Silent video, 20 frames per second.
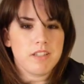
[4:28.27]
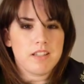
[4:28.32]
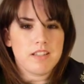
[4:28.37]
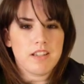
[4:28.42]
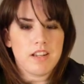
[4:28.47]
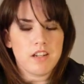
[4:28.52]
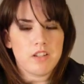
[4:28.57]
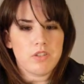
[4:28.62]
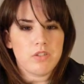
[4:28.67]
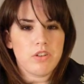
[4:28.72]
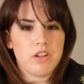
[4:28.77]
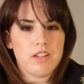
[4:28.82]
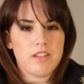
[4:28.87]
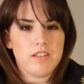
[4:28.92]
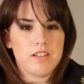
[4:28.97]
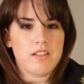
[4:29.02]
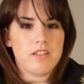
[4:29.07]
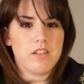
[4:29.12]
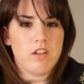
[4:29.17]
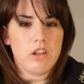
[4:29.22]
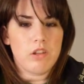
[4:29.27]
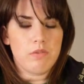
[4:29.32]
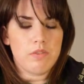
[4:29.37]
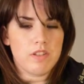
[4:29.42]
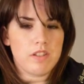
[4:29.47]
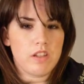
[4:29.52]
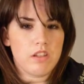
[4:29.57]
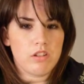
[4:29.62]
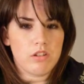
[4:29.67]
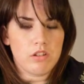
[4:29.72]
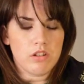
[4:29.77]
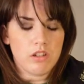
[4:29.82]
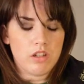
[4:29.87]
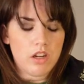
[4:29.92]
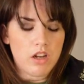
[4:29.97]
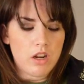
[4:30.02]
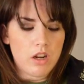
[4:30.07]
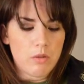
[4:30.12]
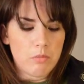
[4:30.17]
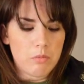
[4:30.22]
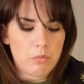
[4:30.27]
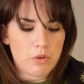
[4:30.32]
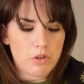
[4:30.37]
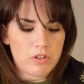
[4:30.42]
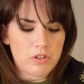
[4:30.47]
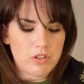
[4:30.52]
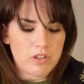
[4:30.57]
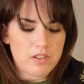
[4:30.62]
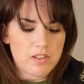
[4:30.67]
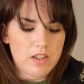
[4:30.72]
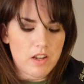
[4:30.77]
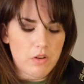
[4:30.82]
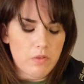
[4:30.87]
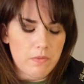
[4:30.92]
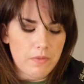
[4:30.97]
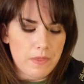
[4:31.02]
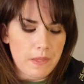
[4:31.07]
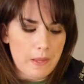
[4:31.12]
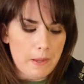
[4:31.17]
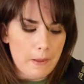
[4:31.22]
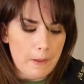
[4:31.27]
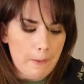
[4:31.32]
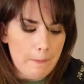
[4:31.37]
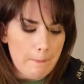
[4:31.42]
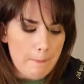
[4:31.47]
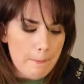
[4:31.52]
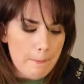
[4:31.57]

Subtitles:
it's not as crazy as all of his other portraits, I don't think.